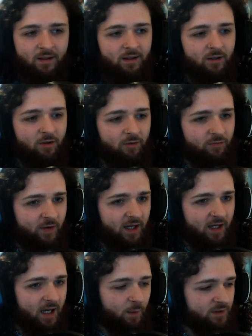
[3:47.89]

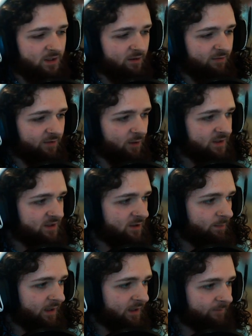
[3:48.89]
convey how it's going to feel until you
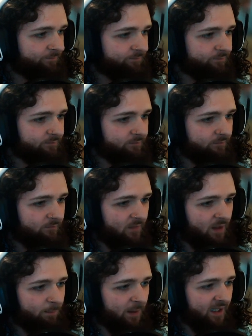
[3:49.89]
play it.
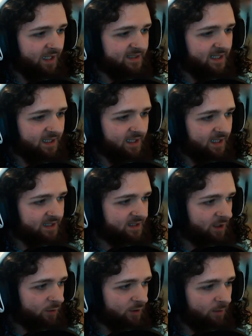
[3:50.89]
But yeah, they said that they're
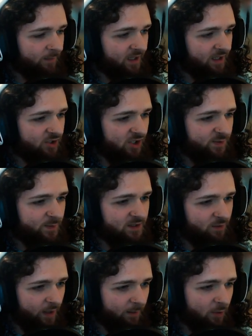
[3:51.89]
still, you know, making adjustments
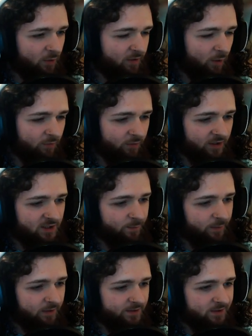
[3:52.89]
to rank mode and over
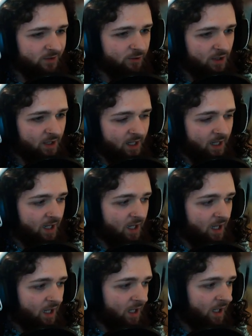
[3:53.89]
experience. So
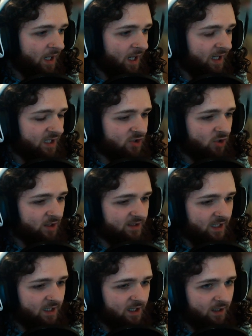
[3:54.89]
I guess you can't
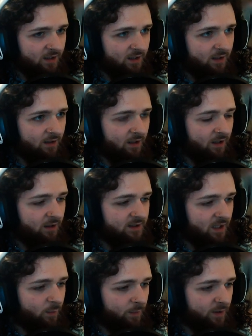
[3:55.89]
take it
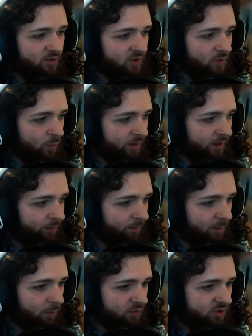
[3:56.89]
with a pinch of salt. They
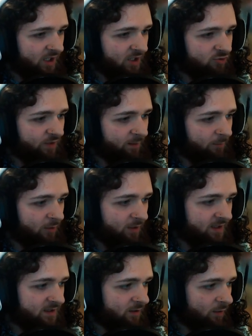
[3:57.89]
probably will change rank mode
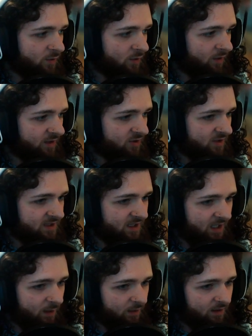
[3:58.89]
as it goes on and just see
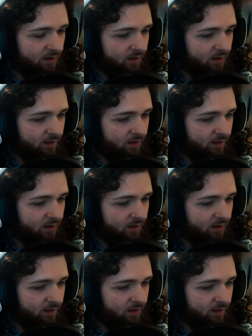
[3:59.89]
how it